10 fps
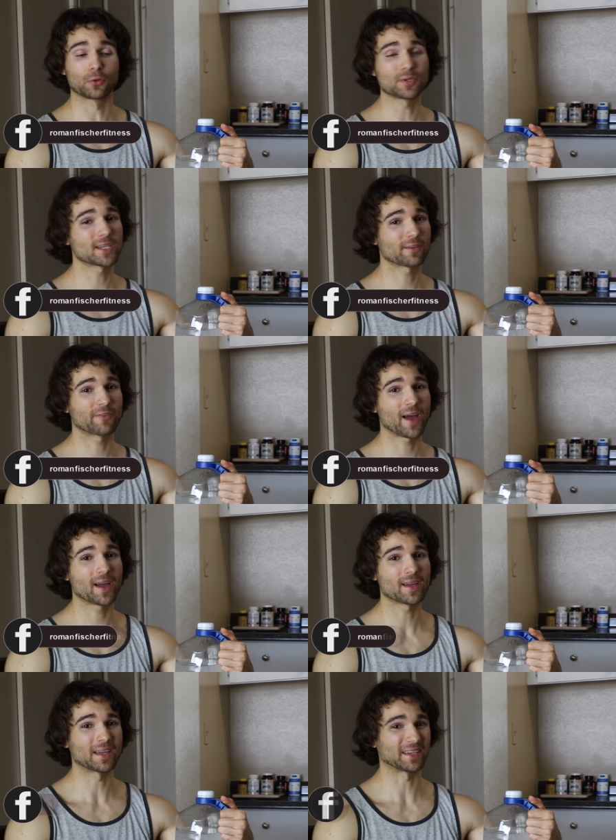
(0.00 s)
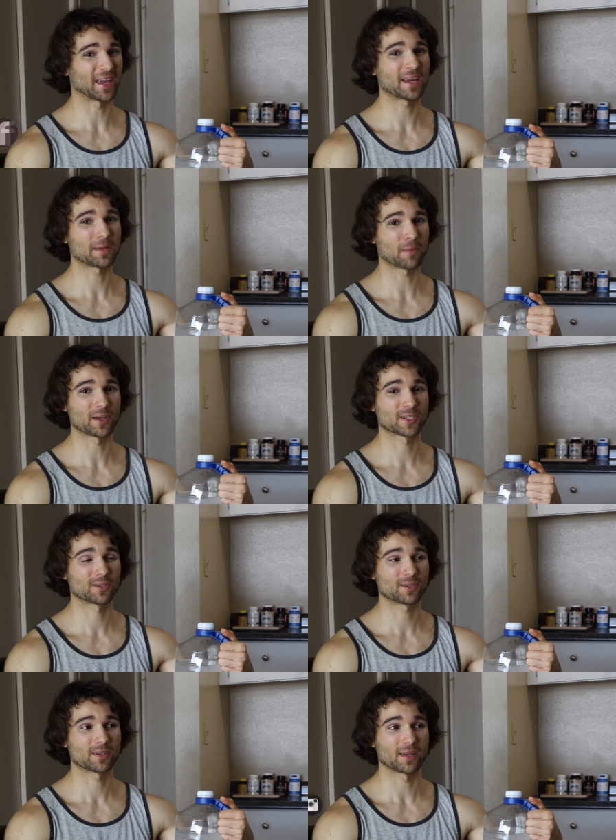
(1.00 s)
Losing fat and gaining
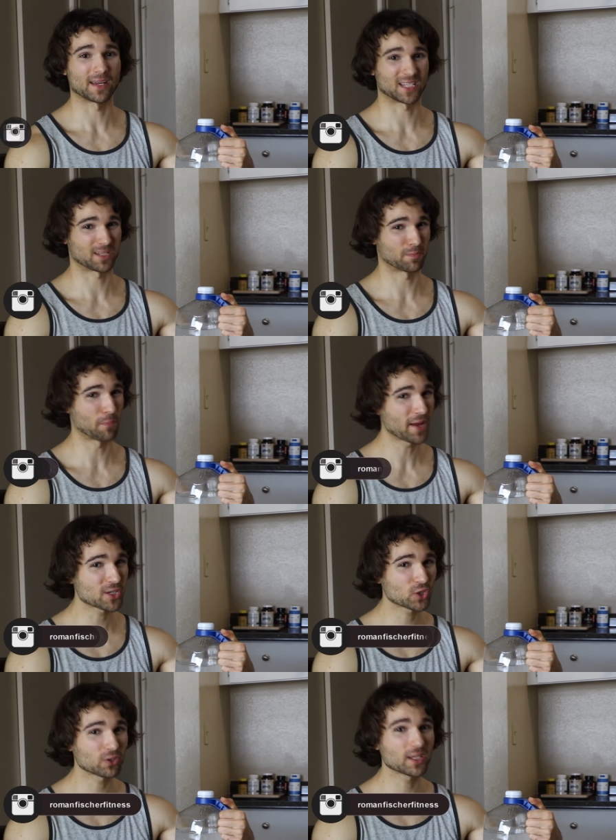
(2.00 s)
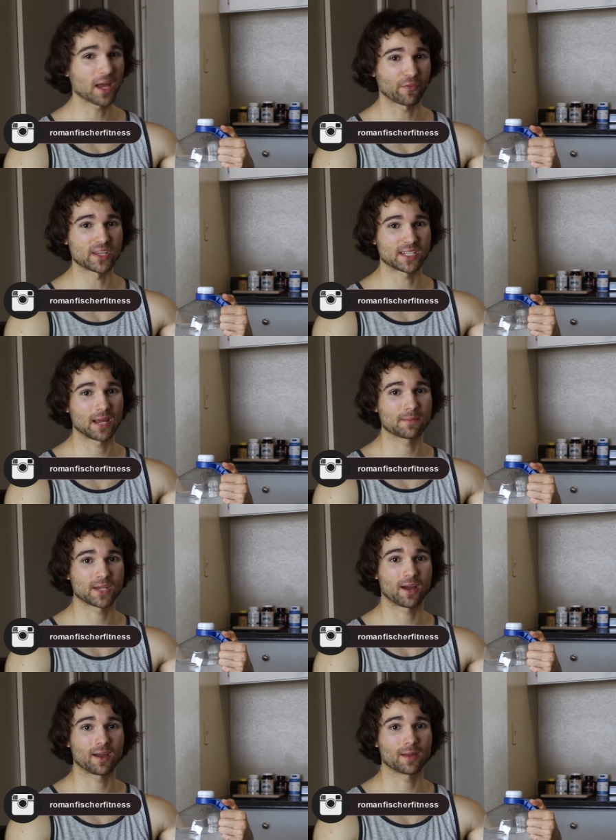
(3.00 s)
muscle, especially at the same
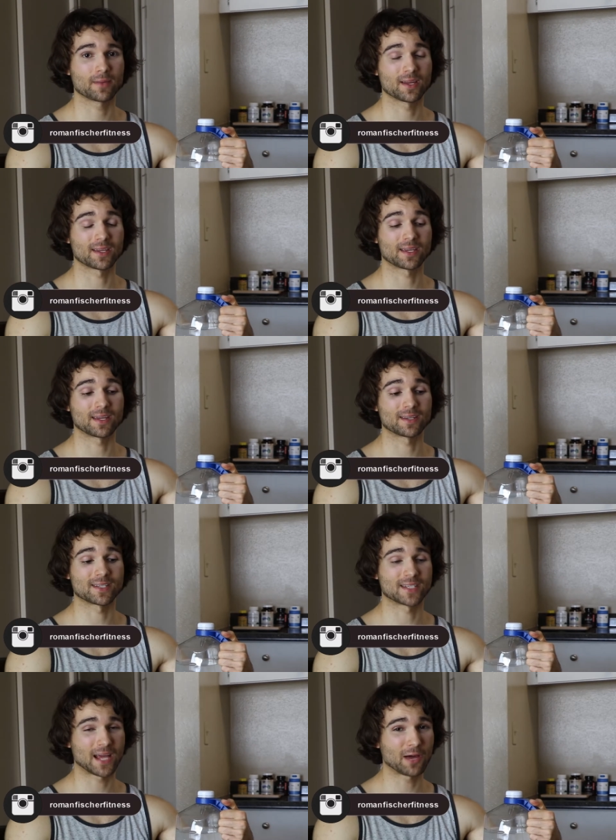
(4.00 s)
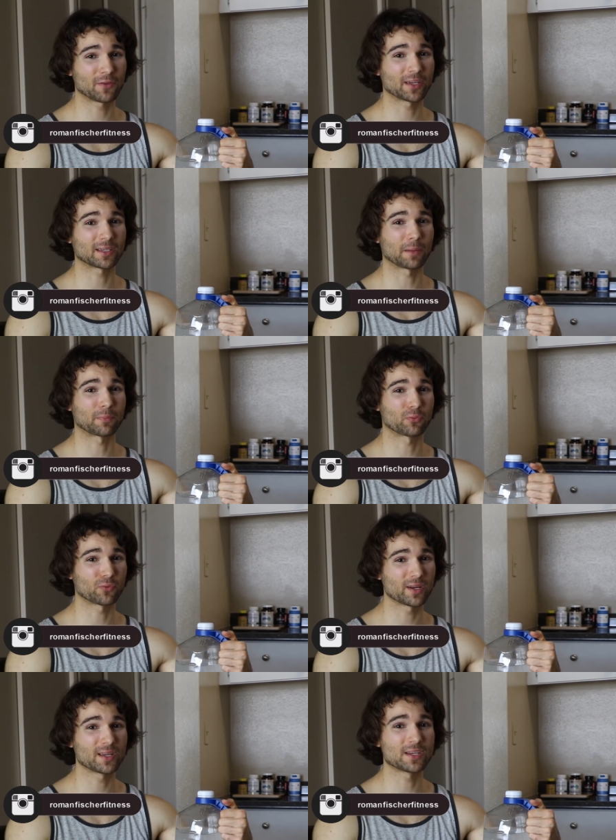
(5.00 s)
time, can sound like a
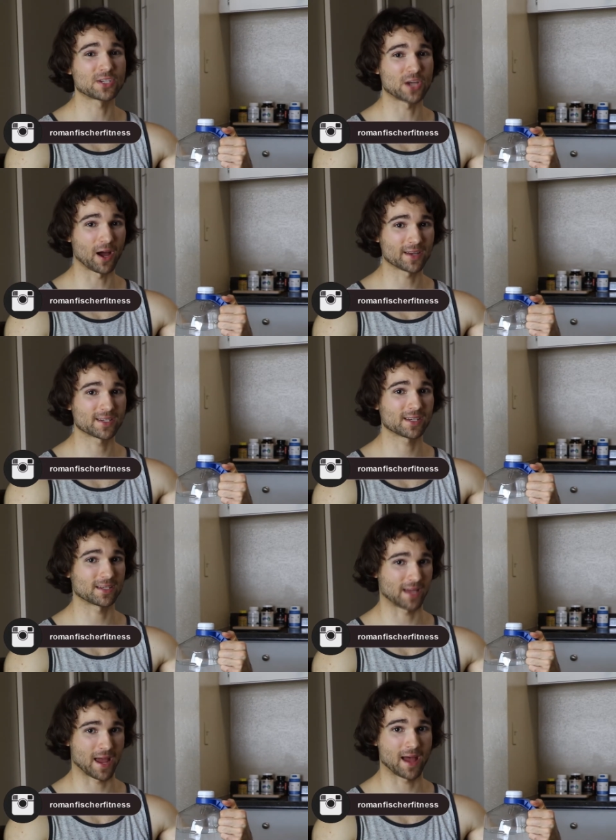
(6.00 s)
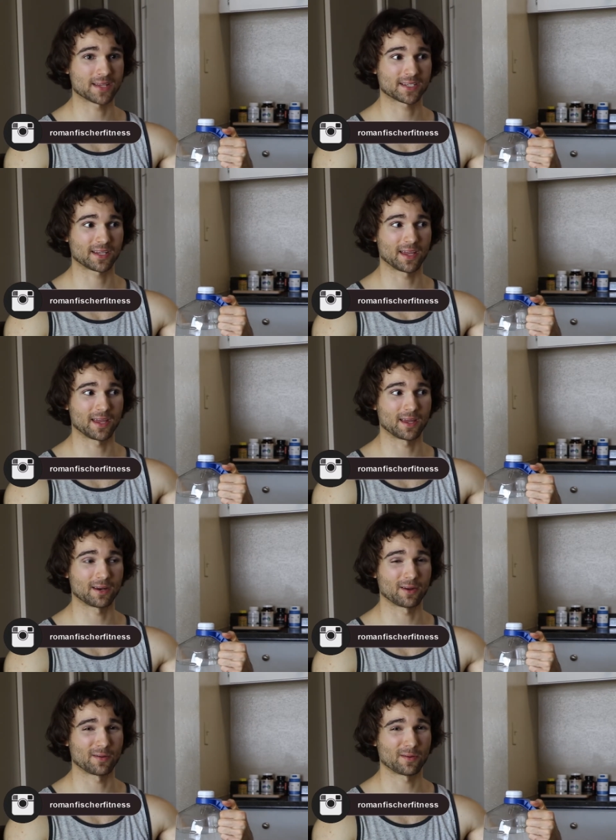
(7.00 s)
pretty daunting task, and